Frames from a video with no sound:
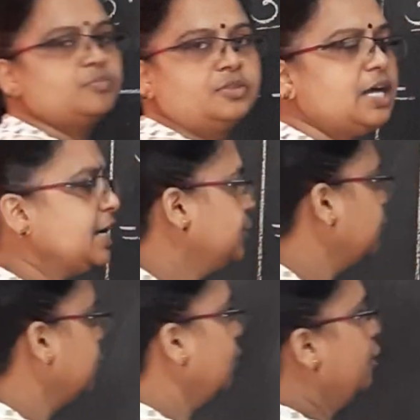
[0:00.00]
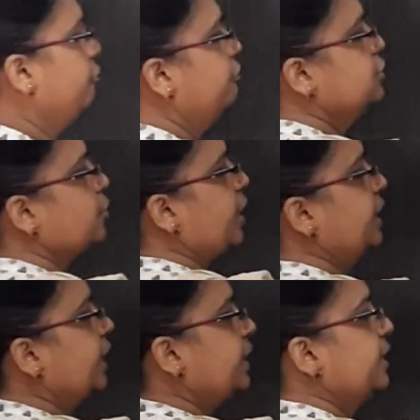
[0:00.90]
That 2 we should write
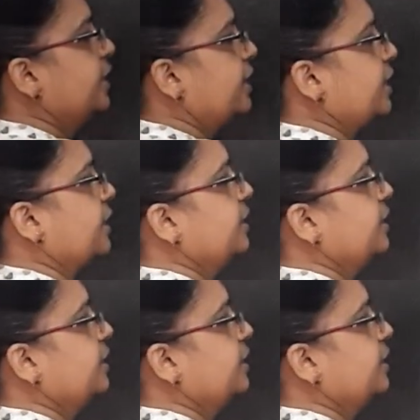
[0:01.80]
it here.